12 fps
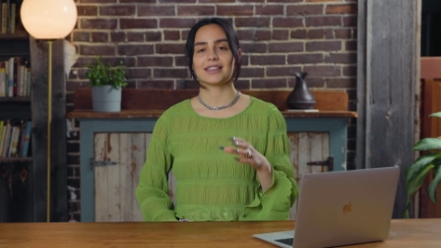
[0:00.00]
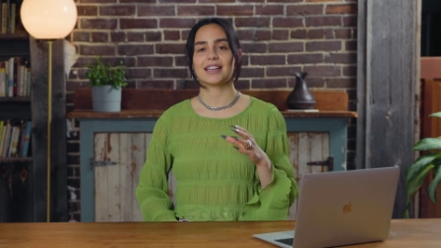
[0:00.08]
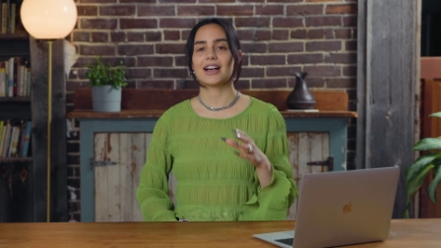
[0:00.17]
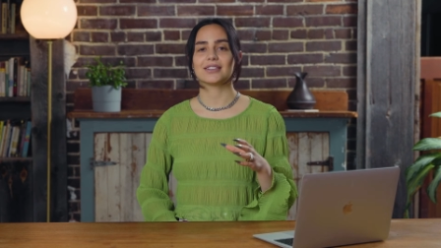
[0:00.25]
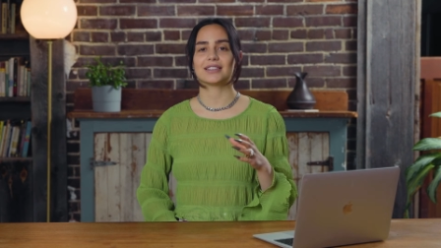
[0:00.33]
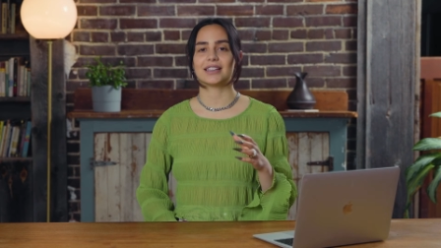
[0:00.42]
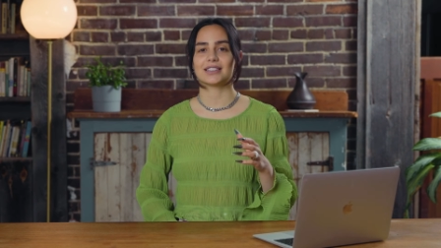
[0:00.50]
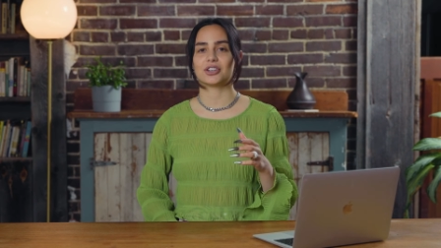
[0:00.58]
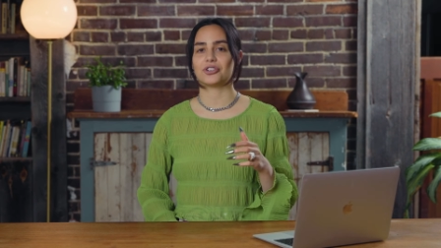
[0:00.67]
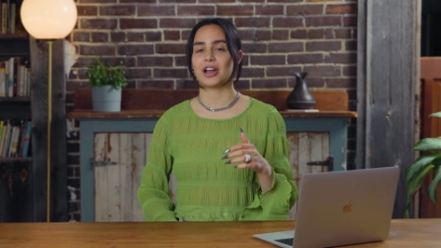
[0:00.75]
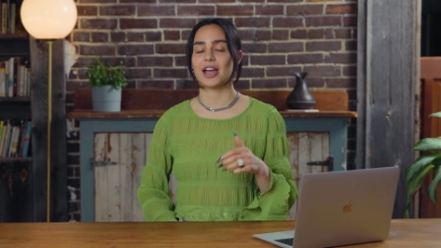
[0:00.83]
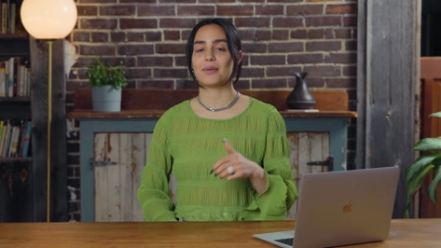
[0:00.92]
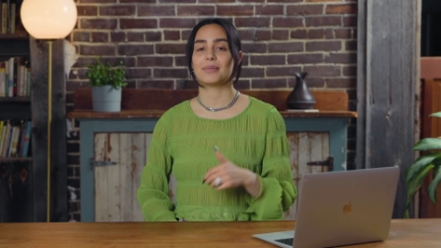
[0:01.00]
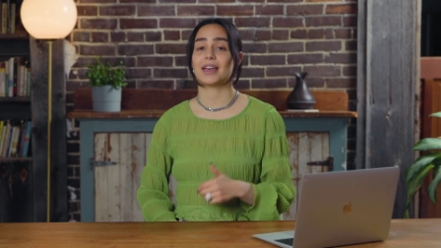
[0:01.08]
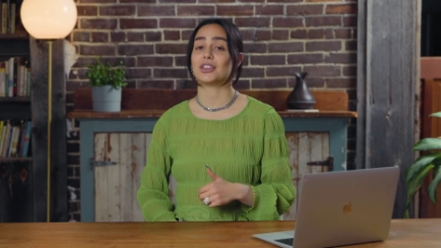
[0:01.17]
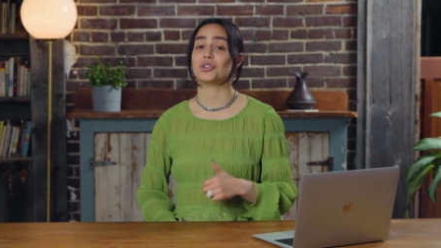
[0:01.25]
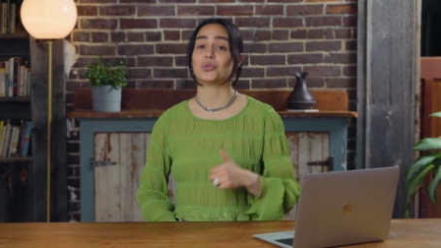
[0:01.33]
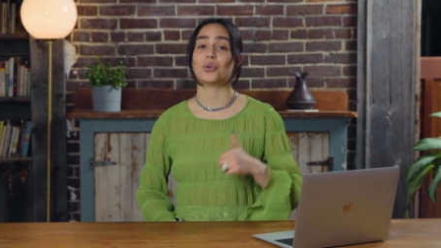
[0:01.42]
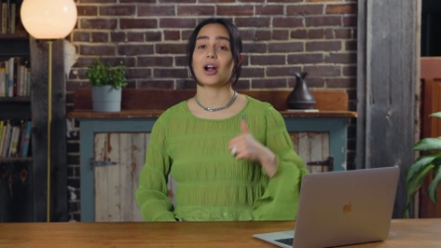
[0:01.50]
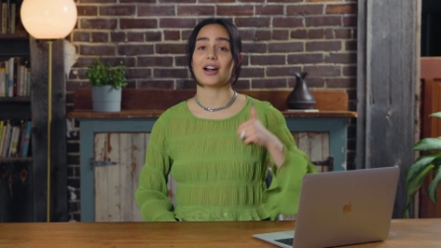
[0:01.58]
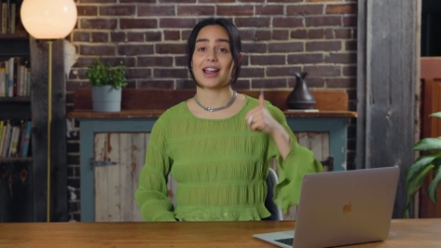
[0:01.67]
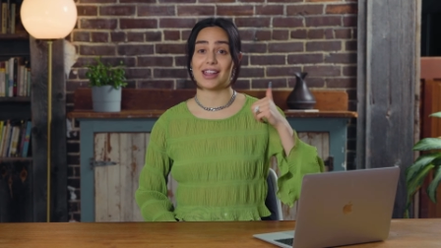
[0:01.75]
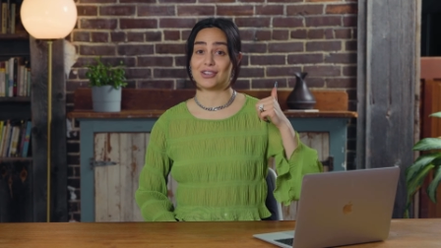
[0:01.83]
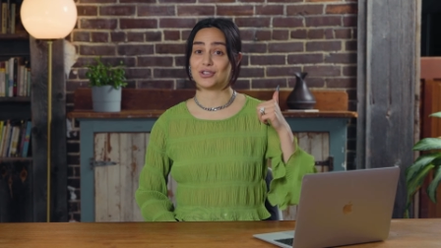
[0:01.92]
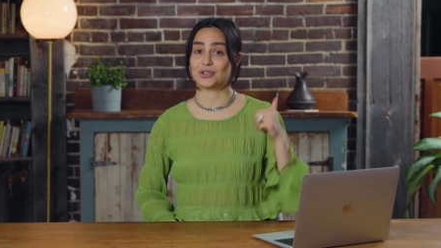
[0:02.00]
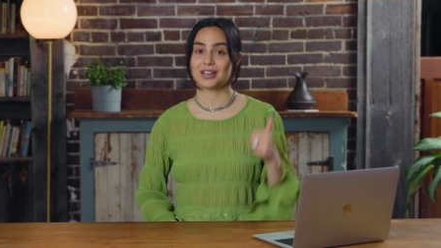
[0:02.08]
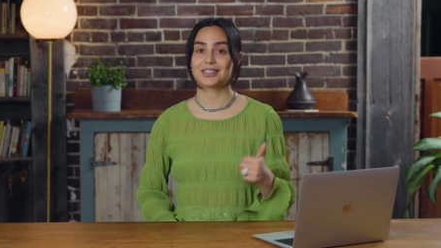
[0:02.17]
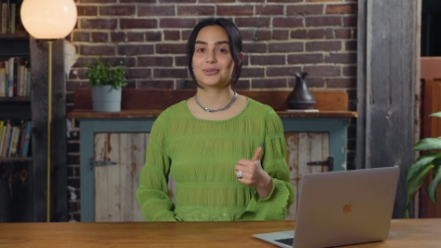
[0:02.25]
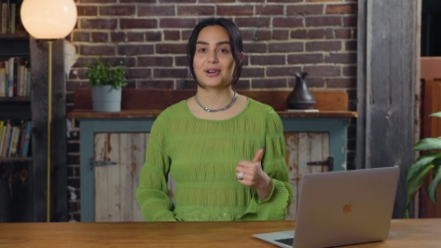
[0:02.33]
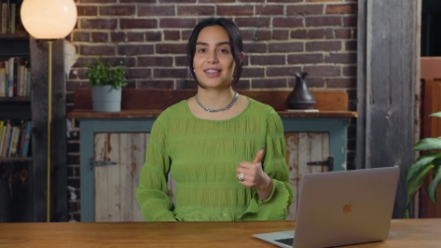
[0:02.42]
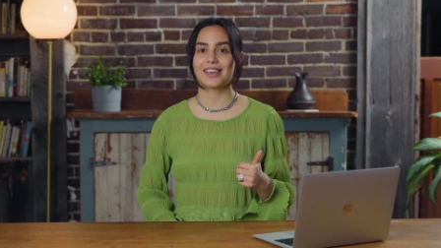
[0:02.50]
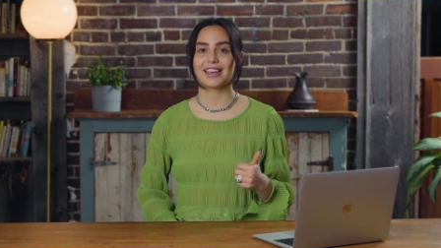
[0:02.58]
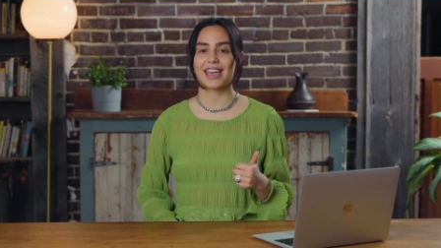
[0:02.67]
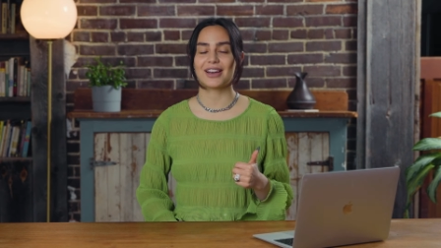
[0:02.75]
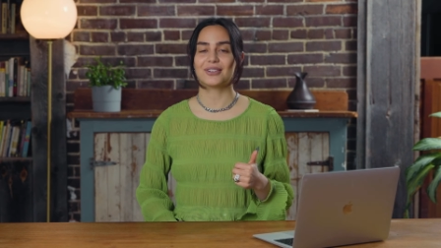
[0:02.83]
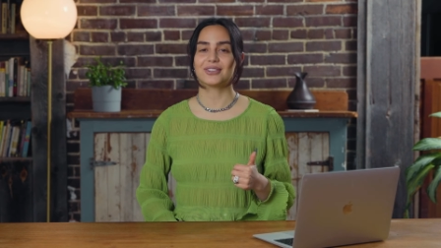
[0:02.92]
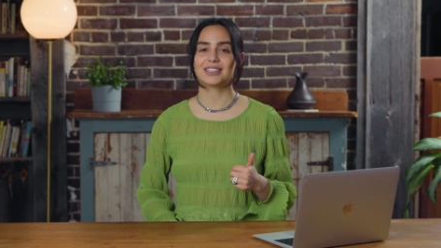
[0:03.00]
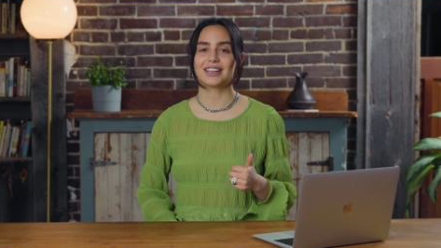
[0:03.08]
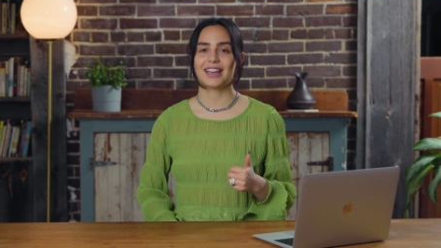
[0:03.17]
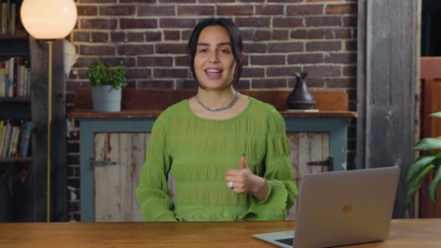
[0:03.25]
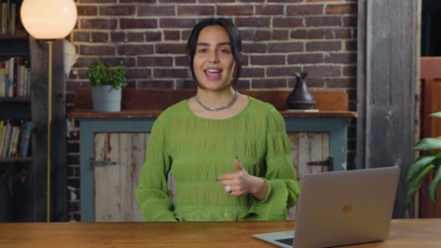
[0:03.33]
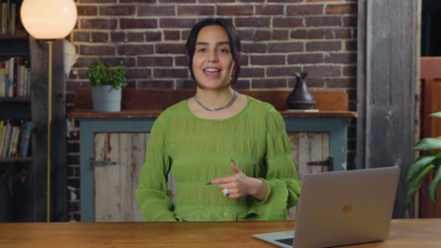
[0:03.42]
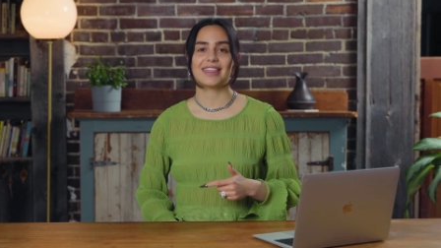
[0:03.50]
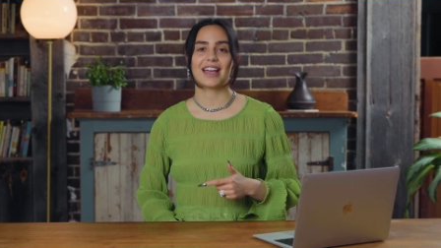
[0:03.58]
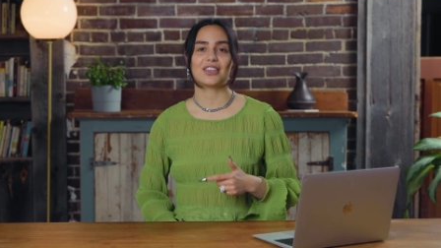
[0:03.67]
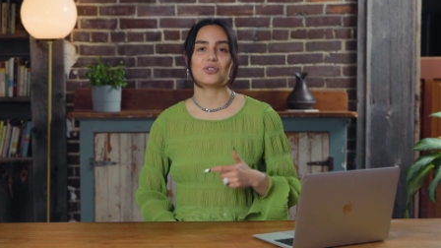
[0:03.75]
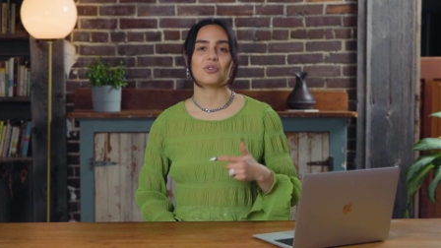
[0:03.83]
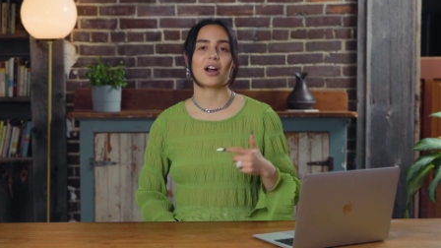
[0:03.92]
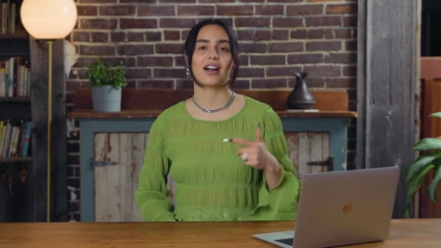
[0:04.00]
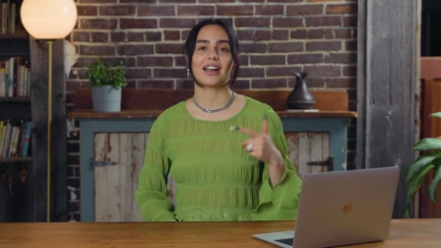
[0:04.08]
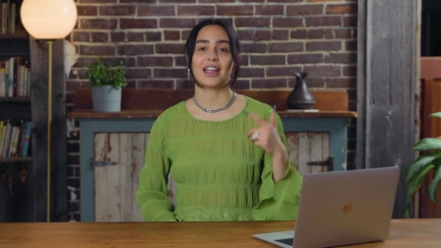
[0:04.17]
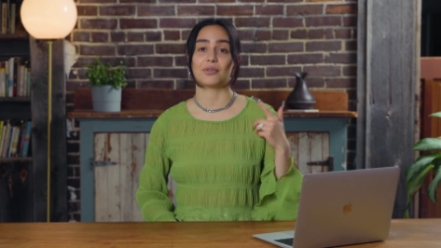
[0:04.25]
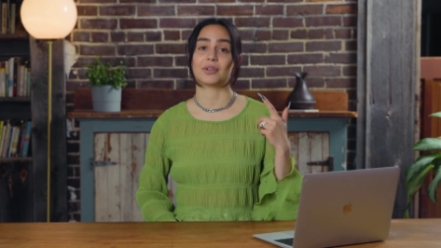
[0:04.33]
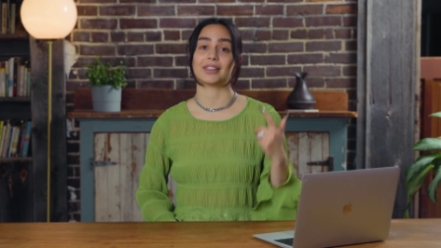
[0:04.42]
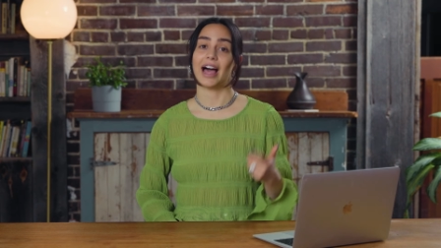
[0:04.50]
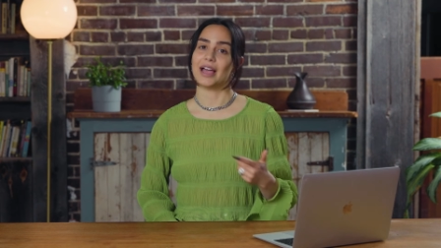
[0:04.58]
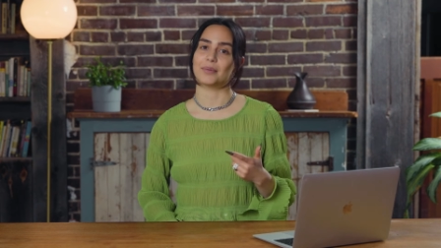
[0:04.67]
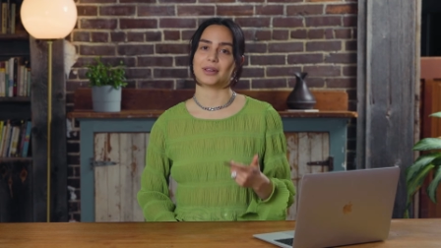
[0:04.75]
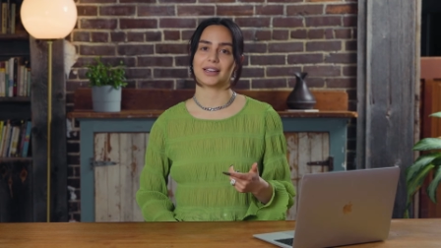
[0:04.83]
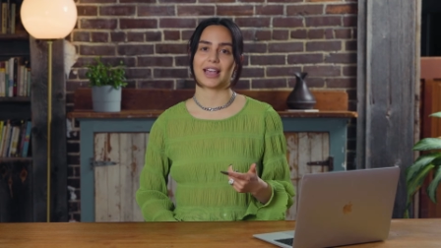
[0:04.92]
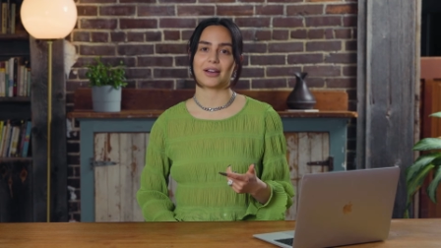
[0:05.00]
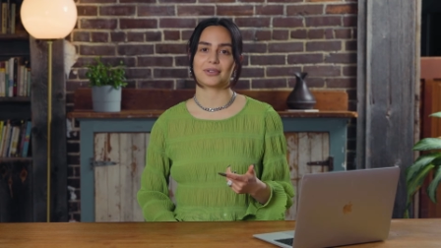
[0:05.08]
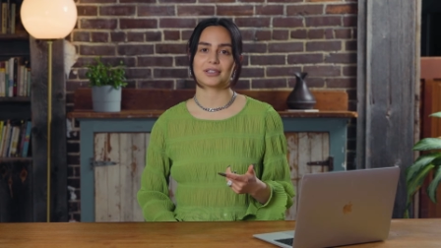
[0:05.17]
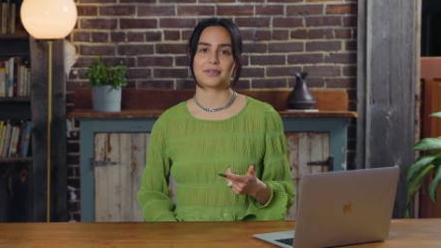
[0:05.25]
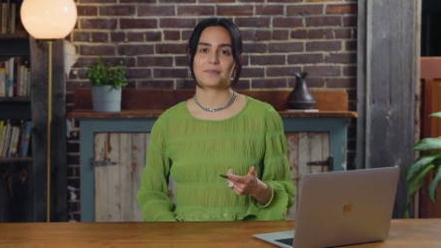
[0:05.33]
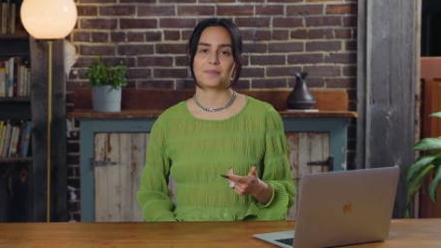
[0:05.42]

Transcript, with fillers: tells Instagram that you are a trustworthy account and that you are a reliable account.